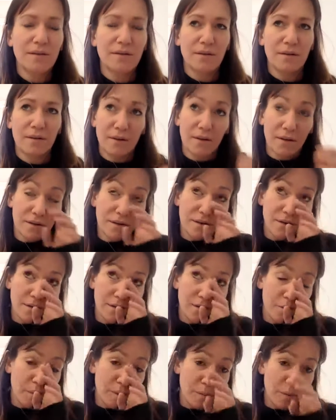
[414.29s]
I don't
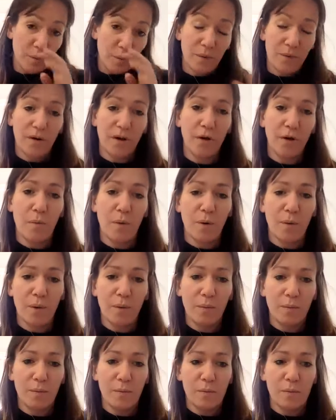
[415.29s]
know if people would know,
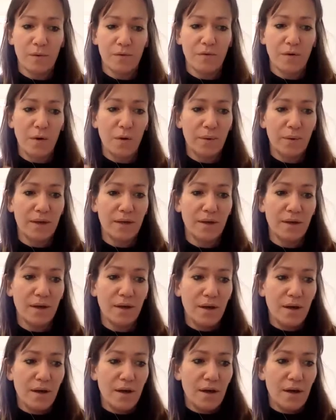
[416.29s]
but before we